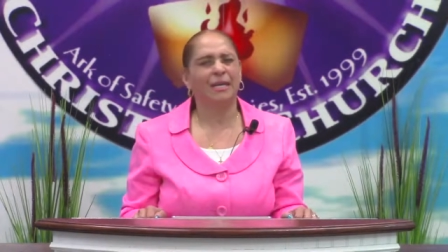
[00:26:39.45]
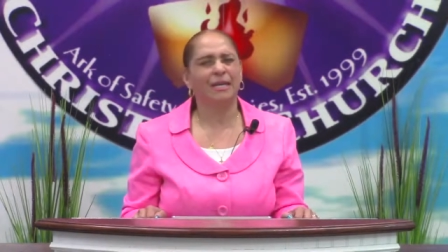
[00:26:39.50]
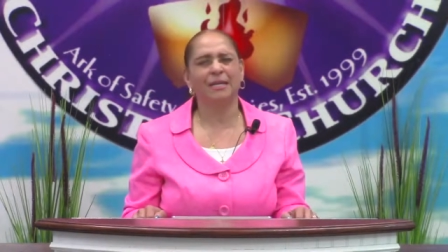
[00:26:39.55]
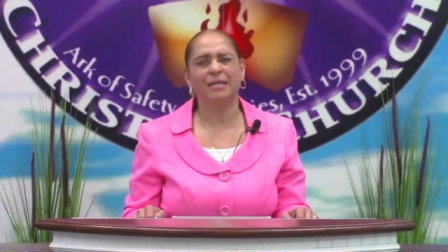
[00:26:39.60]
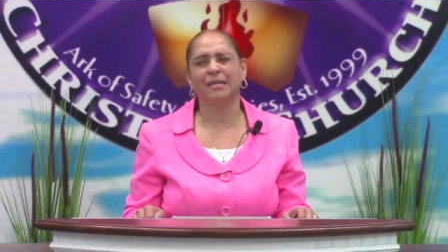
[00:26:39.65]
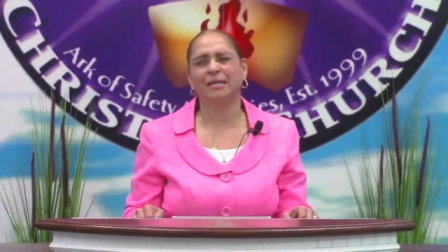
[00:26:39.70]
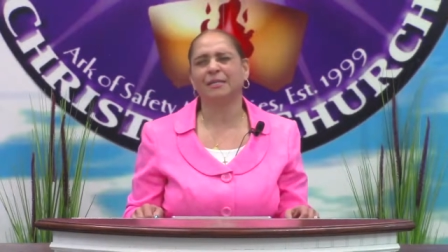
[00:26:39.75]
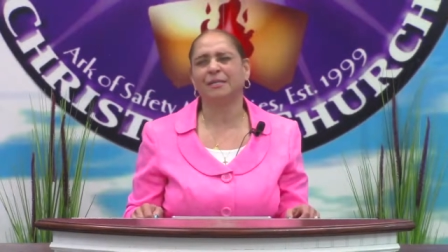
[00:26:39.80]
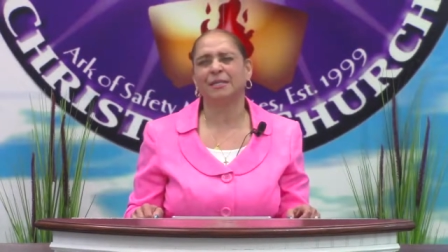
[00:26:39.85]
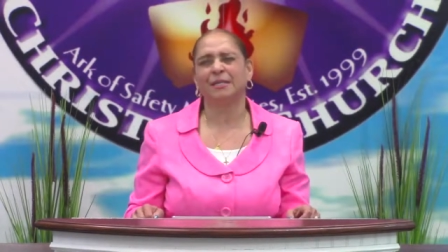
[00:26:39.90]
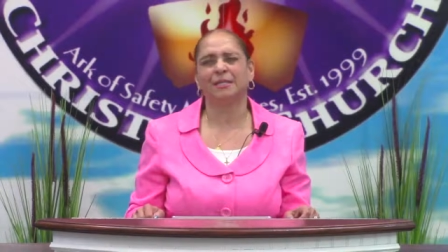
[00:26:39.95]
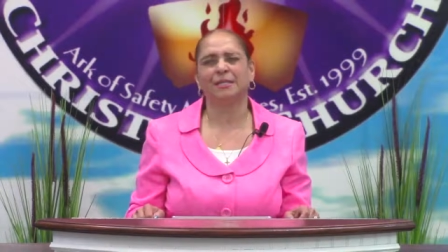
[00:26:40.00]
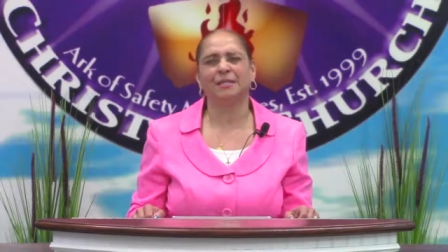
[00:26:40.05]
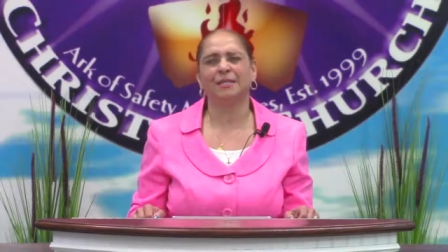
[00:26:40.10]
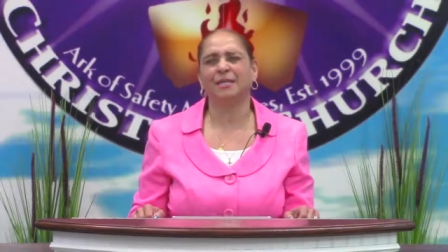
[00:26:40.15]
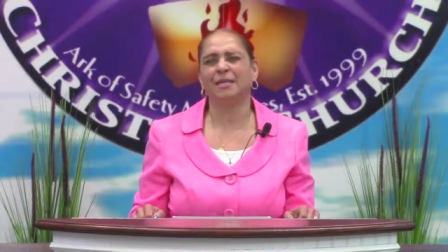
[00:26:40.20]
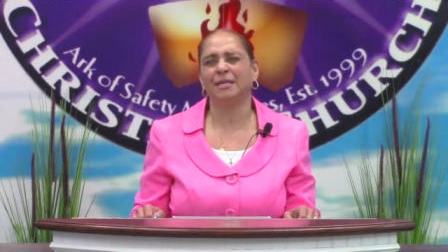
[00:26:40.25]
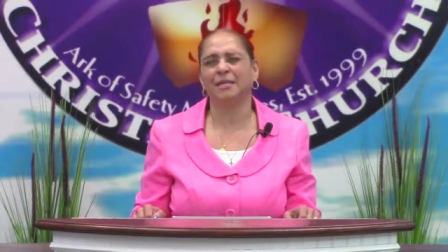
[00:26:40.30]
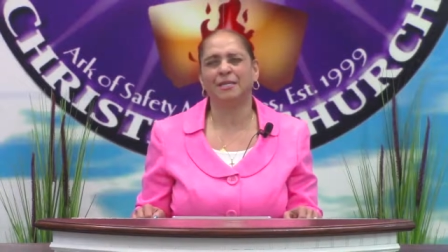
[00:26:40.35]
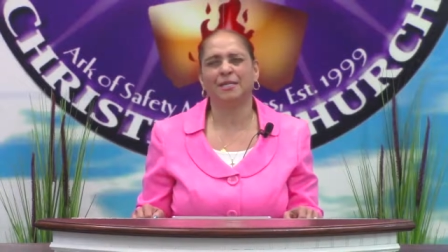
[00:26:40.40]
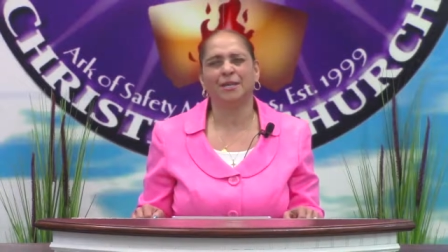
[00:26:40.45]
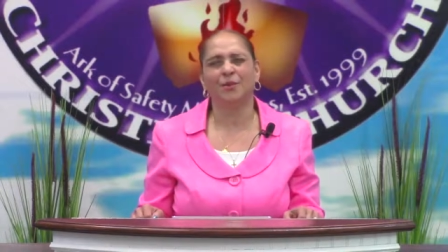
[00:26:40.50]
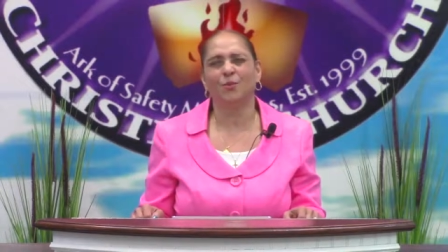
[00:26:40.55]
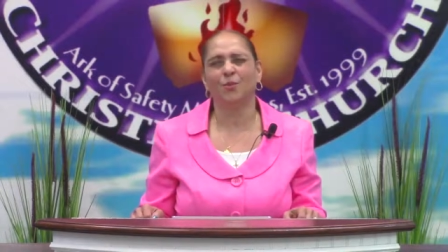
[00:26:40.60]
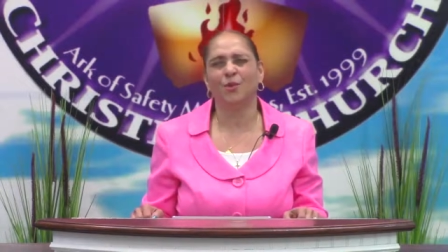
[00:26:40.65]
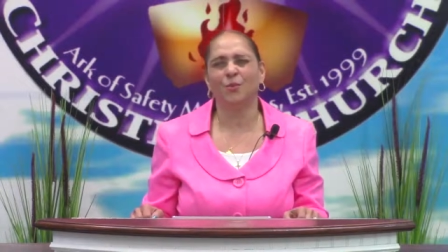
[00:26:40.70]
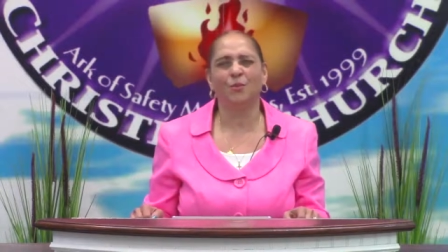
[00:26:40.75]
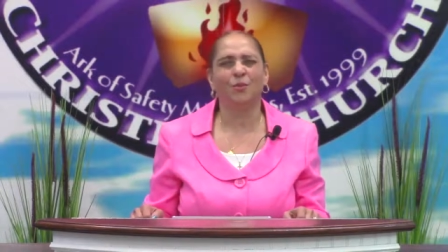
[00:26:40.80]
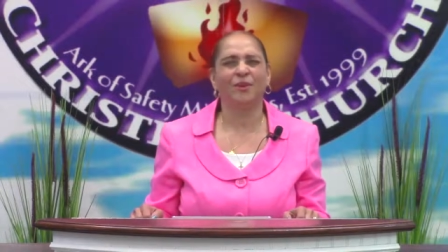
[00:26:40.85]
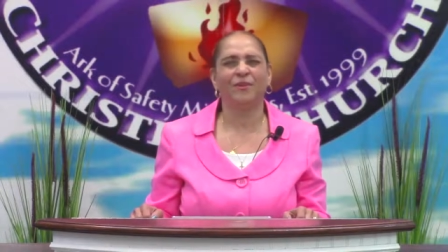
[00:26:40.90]
It is a season
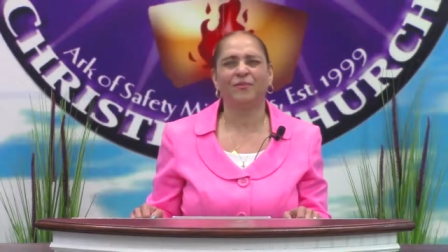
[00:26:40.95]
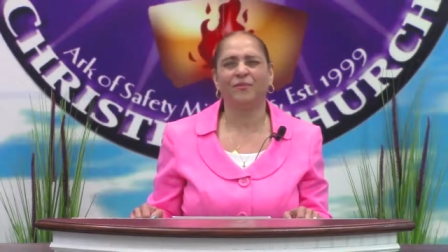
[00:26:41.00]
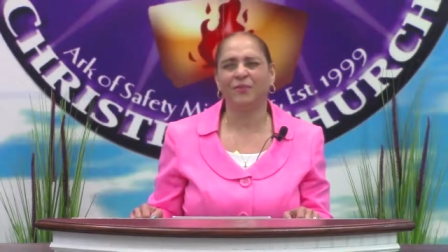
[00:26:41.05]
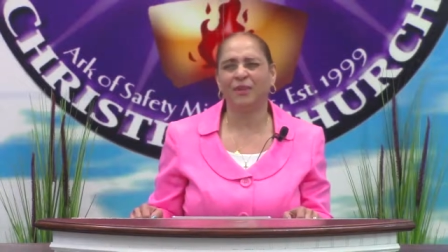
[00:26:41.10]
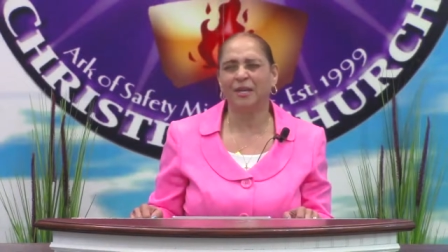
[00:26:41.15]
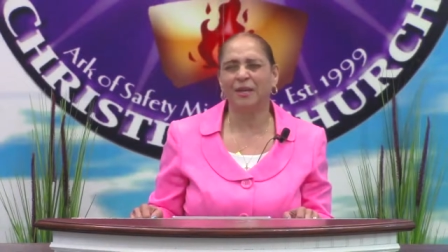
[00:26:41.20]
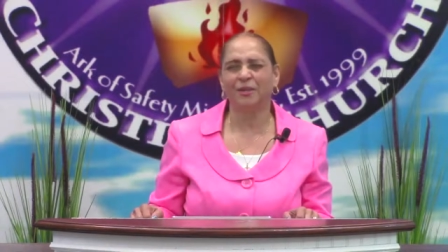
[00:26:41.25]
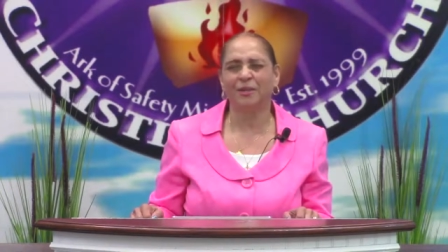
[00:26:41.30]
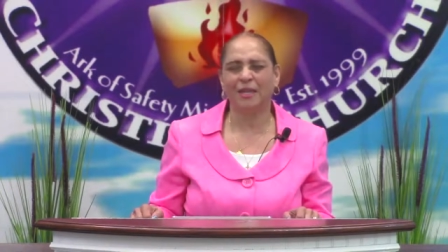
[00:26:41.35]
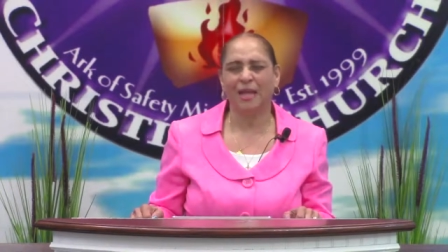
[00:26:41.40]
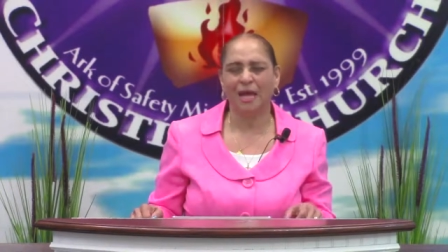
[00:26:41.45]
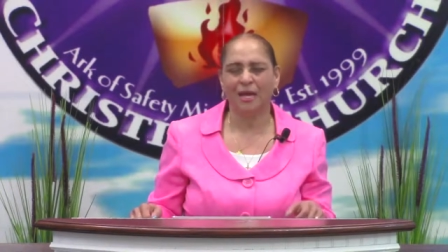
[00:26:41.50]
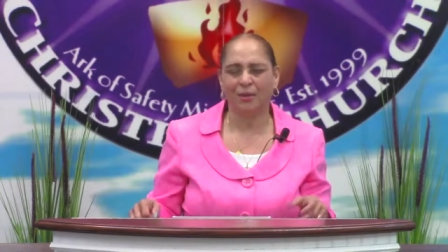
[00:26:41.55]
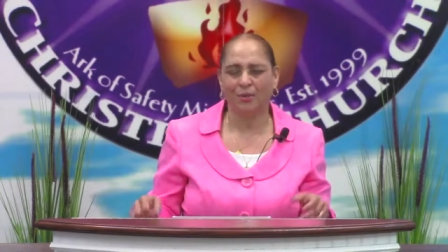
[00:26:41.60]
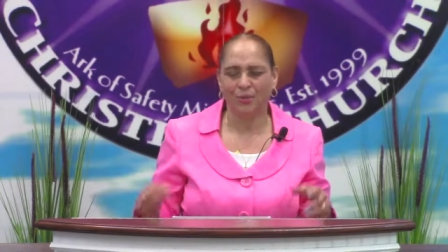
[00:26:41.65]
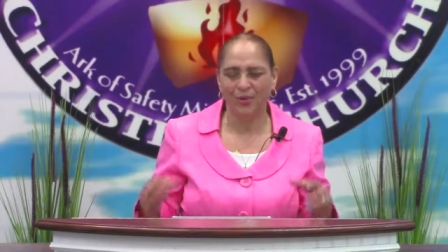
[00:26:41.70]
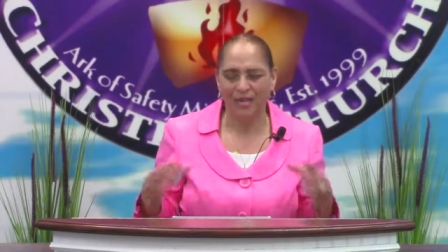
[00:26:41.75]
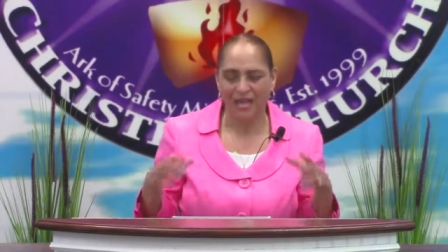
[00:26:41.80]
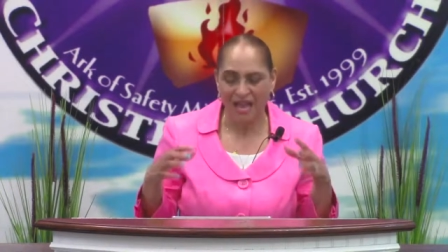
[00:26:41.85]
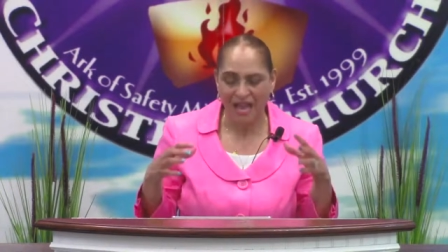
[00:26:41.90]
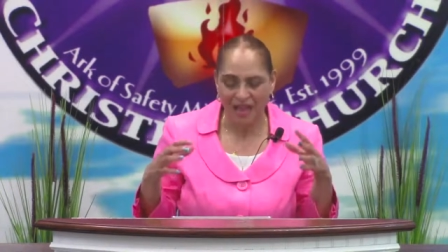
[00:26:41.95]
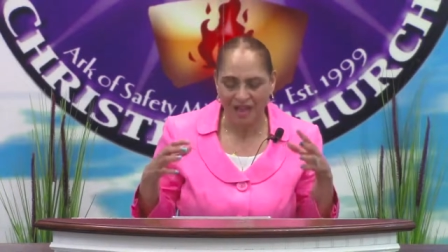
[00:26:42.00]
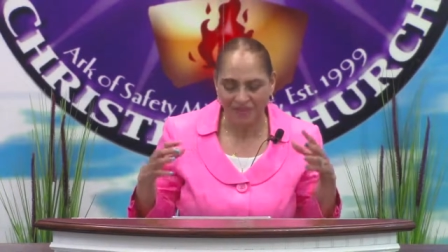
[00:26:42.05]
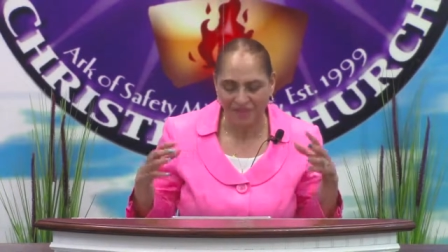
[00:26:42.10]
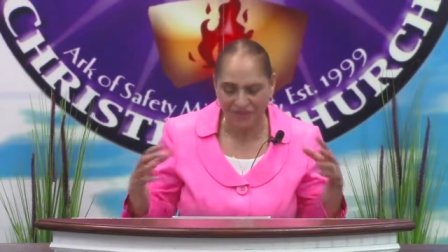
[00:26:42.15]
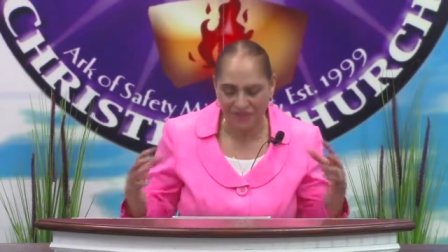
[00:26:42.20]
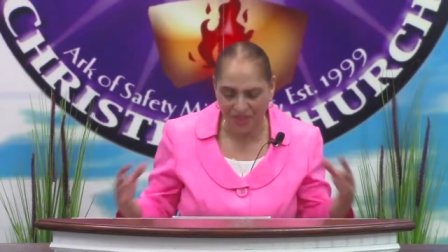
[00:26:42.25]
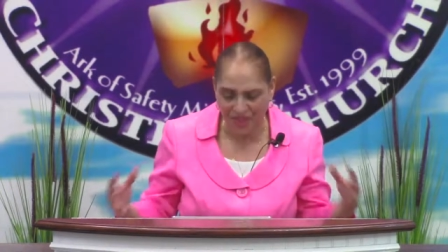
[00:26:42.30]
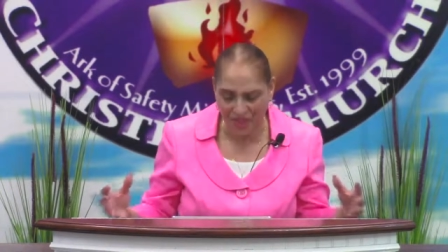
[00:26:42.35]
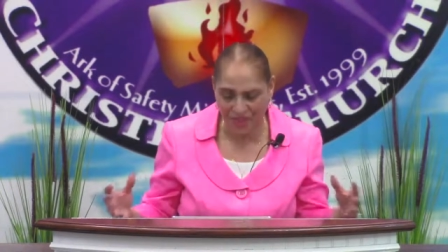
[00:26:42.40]
when we feel like we have
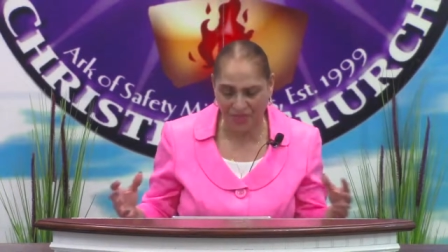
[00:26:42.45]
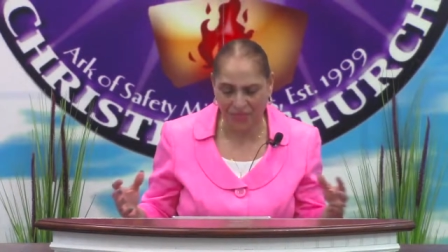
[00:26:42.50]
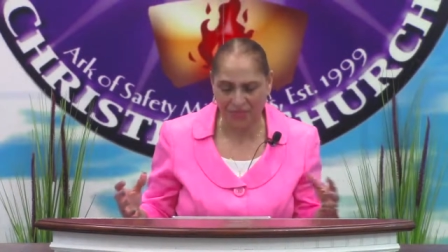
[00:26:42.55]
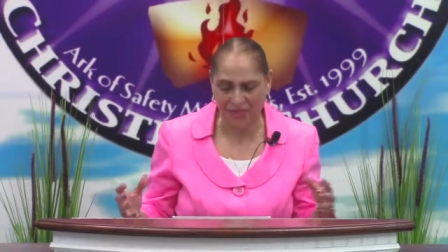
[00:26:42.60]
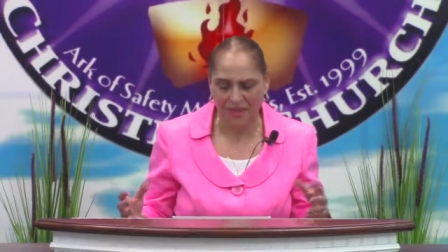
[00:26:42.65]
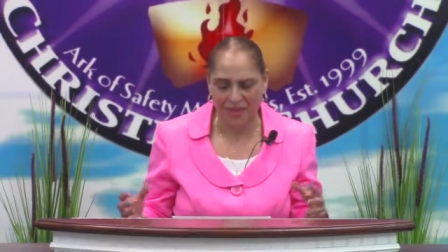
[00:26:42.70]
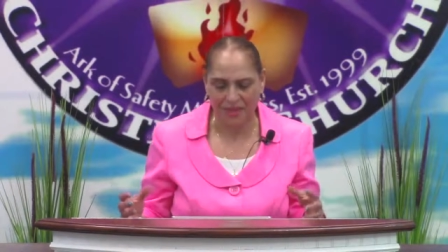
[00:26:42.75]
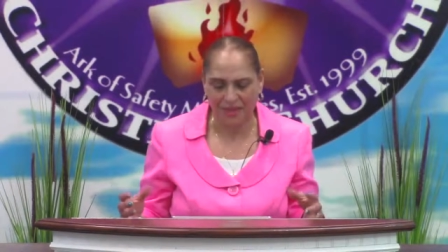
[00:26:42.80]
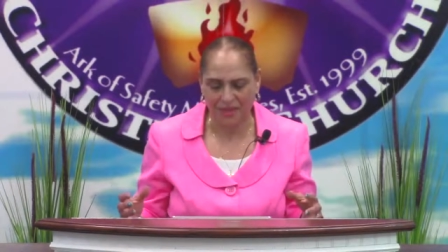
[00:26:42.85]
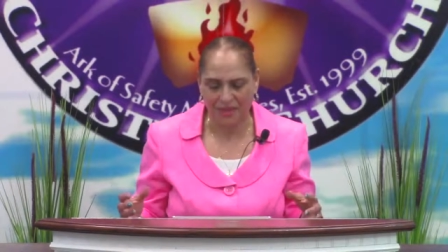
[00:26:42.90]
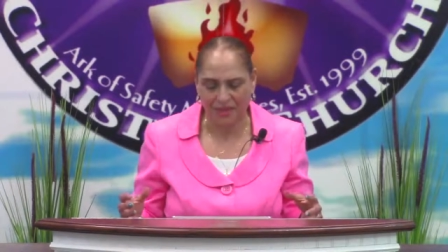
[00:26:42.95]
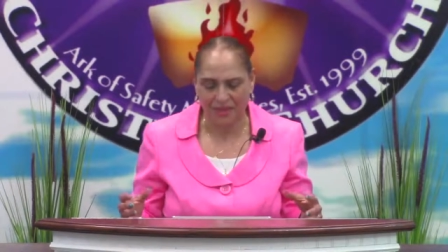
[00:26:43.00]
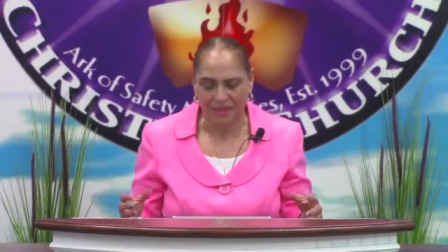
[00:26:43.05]
nothing.